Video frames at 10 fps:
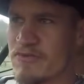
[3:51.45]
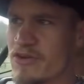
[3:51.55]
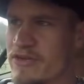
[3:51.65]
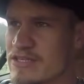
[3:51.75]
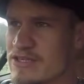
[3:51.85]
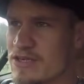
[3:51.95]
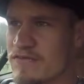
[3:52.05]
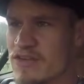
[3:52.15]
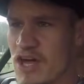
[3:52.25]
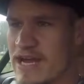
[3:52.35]
We've got this
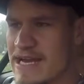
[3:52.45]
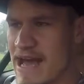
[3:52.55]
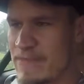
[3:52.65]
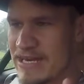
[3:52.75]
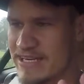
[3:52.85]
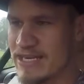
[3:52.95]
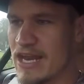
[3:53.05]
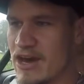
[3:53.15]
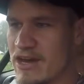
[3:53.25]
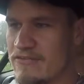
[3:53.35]
sort of dynamic
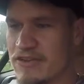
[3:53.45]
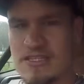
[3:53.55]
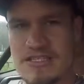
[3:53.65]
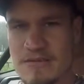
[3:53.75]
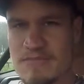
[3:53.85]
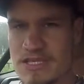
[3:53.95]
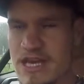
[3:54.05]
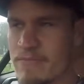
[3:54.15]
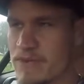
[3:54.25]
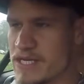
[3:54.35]
live consumption
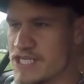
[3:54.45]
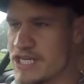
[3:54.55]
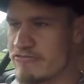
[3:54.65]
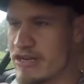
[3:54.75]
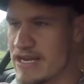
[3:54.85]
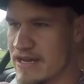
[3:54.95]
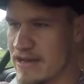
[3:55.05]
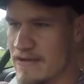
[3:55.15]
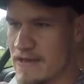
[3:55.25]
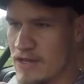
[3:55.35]
MPG reader